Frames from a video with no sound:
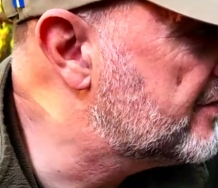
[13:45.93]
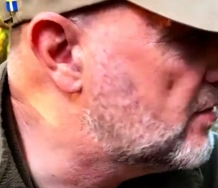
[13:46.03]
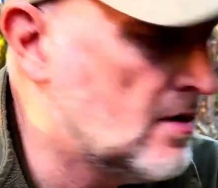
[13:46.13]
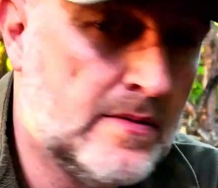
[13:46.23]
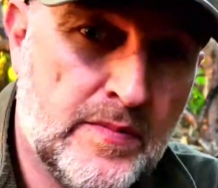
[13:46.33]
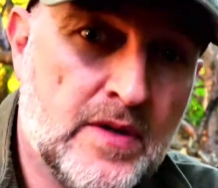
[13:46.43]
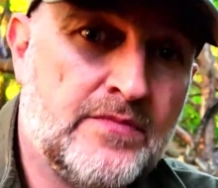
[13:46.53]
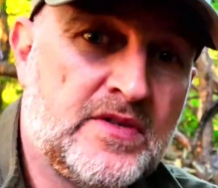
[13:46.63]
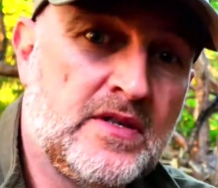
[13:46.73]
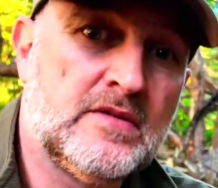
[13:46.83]
that I've got.
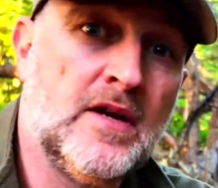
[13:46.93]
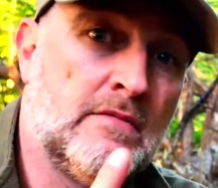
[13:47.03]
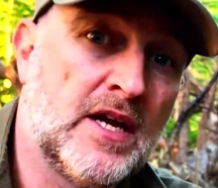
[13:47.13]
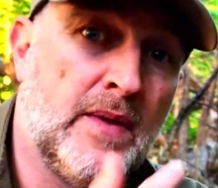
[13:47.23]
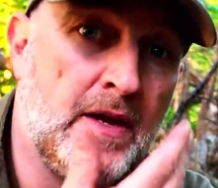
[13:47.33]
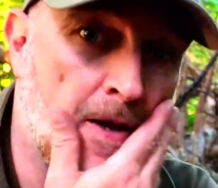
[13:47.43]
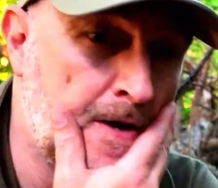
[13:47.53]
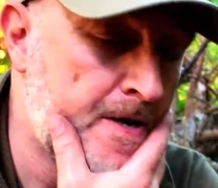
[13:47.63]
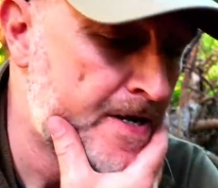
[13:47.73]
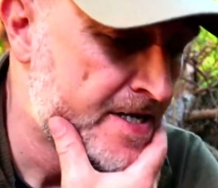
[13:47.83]
But seriously, I recommend it.
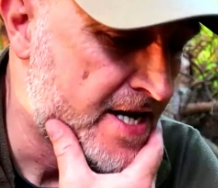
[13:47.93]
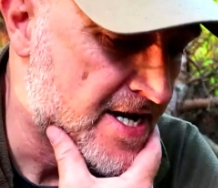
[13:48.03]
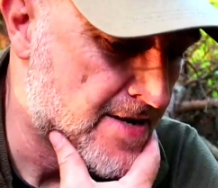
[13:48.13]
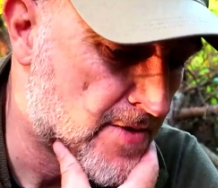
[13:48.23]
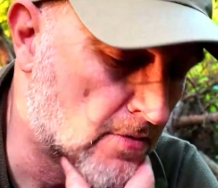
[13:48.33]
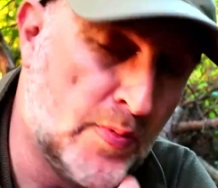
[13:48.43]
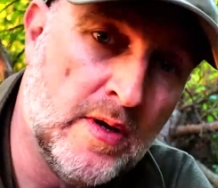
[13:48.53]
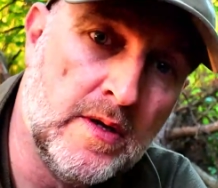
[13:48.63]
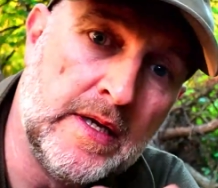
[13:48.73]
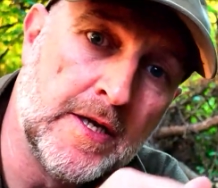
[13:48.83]
I'll
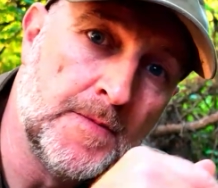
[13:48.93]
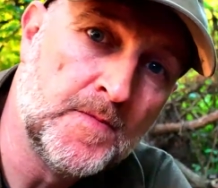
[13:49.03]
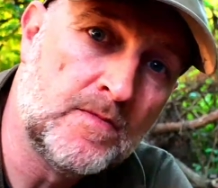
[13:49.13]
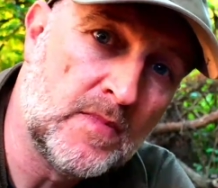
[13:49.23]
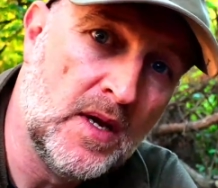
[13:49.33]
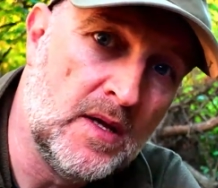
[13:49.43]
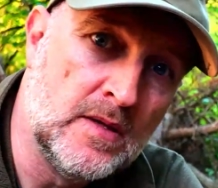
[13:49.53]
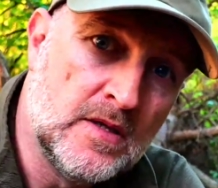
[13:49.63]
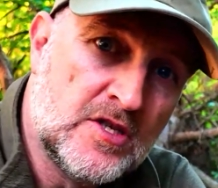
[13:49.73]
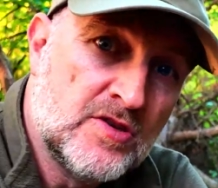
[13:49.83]
put a link
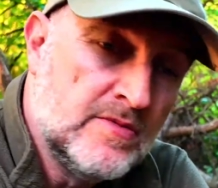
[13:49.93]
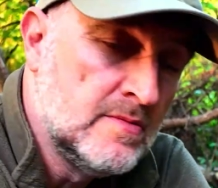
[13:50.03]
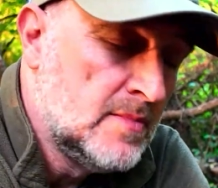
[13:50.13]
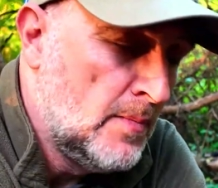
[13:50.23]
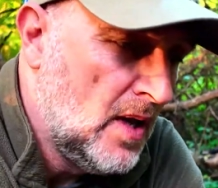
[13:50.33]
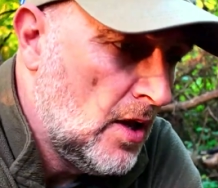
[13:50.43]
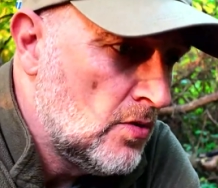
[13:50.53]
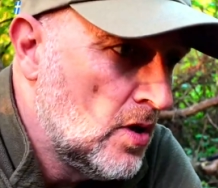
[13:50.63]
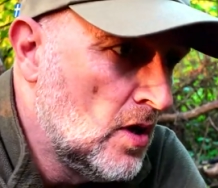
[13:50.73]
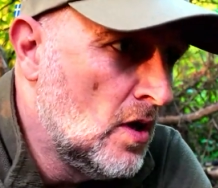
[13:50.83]
in the description
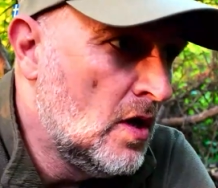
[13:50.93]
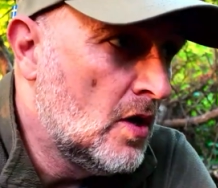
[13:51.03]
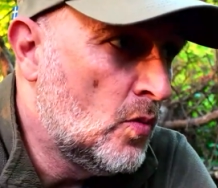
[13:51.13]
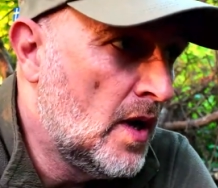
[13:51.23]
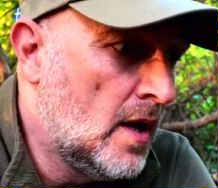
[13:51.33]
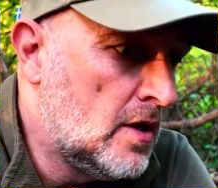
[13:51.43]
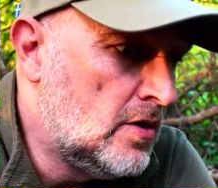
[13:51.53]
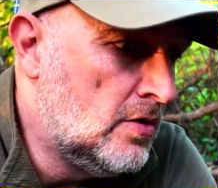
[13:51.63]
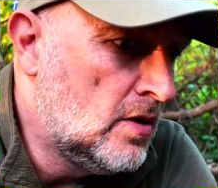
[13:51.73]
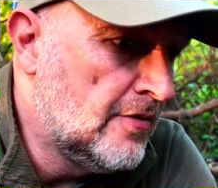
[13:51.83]
below where
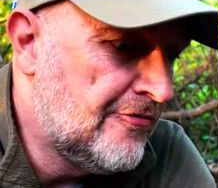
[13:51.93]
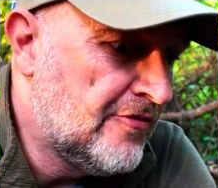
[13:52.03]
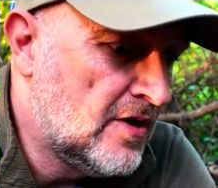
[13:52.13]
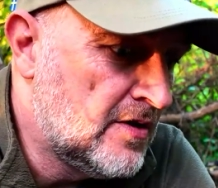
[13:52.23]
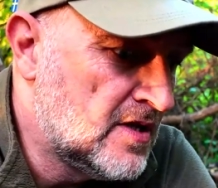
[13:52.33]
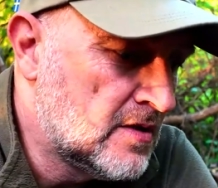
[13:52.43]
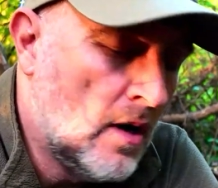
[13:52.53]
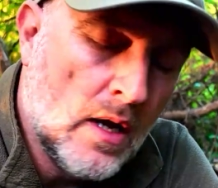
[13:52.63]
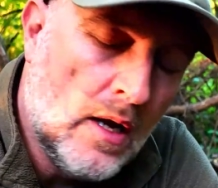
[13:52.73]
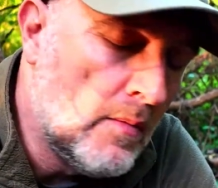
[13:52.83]
you can find this guy.
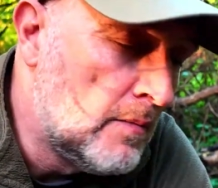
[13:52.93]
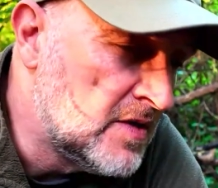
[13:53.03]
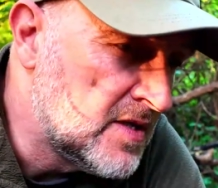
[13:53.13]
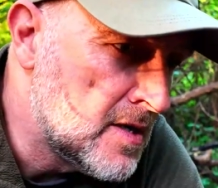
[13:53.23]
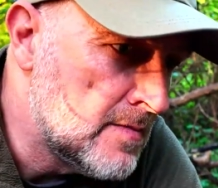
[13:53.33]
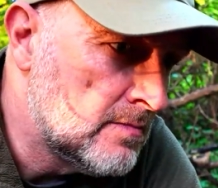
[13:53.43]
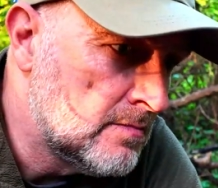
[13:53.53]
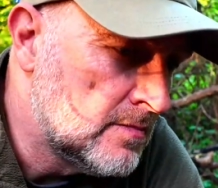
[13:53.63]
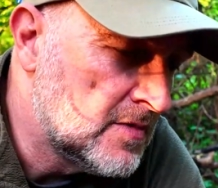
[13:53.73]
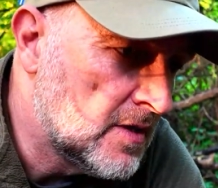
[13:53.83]
I can't remember his name,
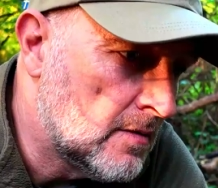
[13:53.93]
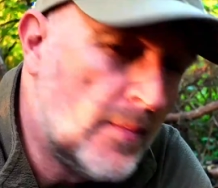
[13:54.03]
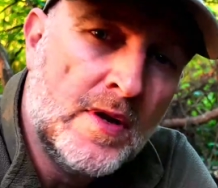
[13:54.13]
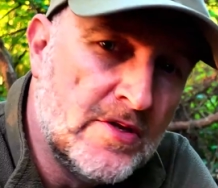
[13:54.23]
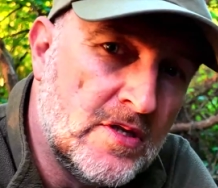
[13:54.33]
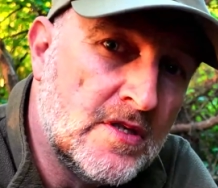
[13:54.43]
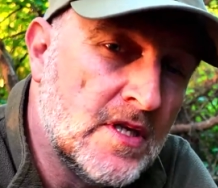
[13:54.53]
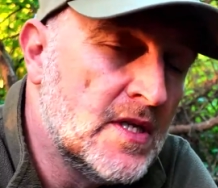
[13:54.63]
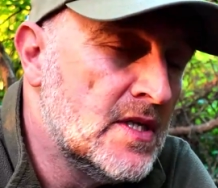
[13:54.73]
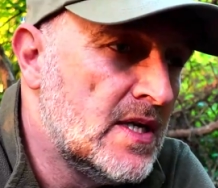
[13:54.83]
so apologies.
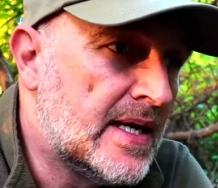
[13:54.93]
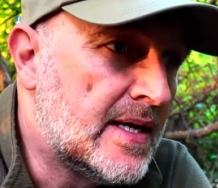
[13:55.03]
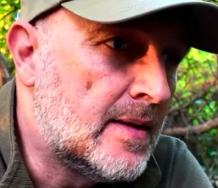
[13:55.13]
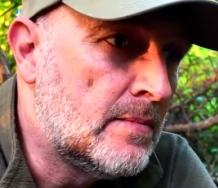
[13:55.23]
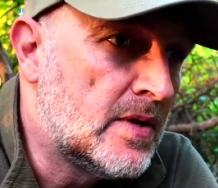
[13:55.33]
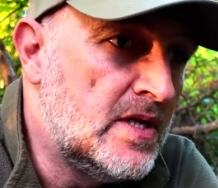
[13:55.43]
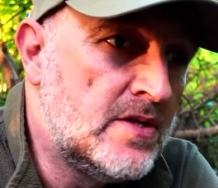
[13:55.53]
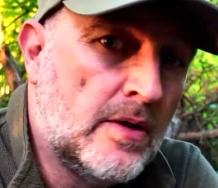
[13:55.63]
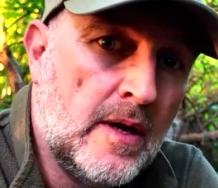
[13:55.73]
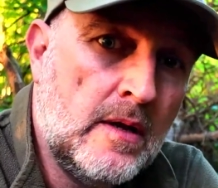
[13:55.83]
But he's
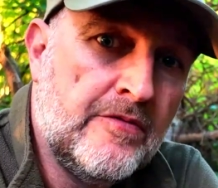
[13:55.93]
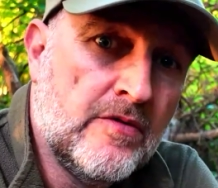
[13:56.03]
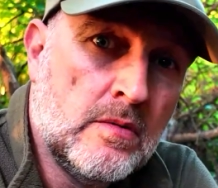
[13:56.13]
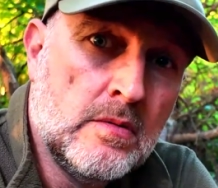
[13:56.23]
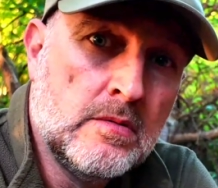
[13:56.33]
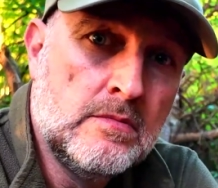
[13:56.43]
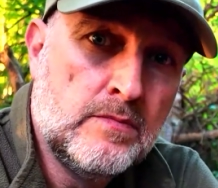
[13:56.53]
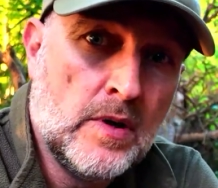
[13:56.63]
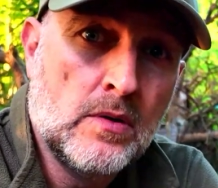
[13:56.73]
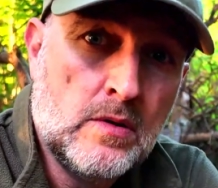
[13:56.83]
got a full
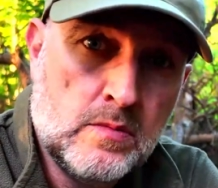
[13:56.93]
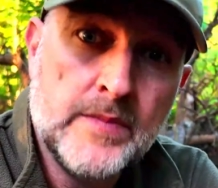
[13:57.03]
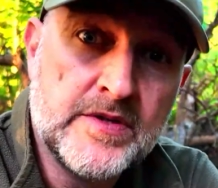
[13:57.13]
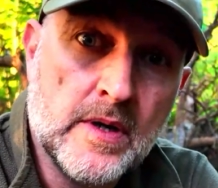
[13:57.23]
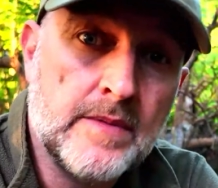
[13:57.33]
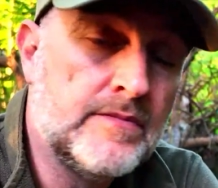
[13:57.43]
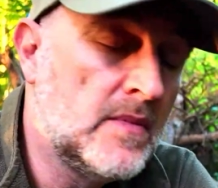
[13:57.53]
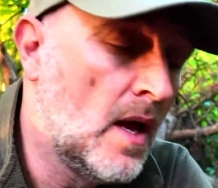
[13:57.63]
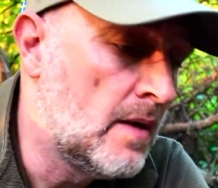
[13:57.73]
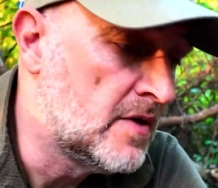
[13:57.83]
blog website
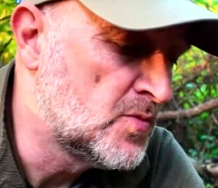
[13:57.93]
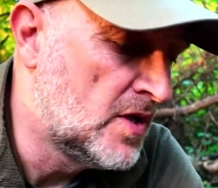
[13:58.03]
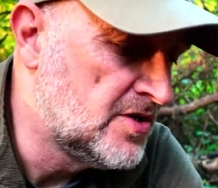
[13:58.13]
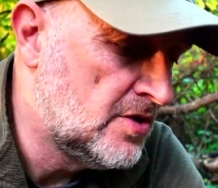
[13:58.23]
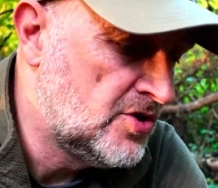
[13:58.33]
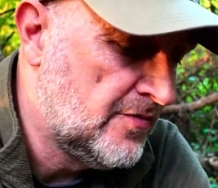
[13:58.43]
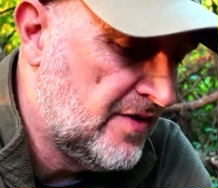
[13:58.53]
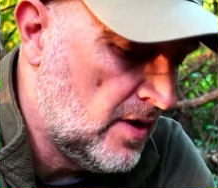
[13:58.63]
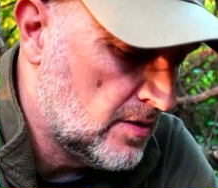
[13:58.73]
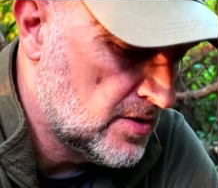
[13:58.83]
as well as YouTube
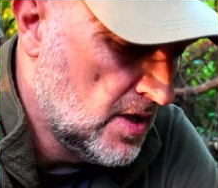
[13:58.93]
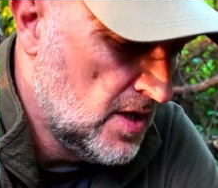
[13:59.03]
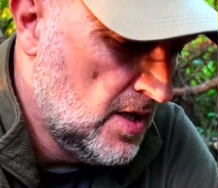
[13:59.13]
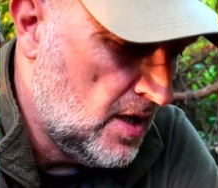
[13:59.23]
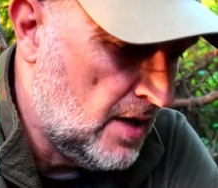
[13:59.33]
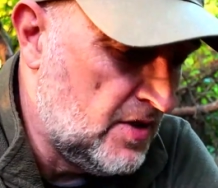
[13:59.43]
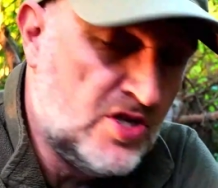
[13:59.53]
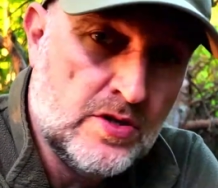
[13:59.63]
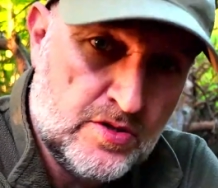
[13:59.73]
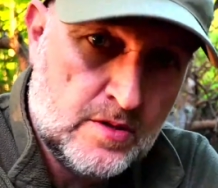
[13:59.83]
videos, and he shows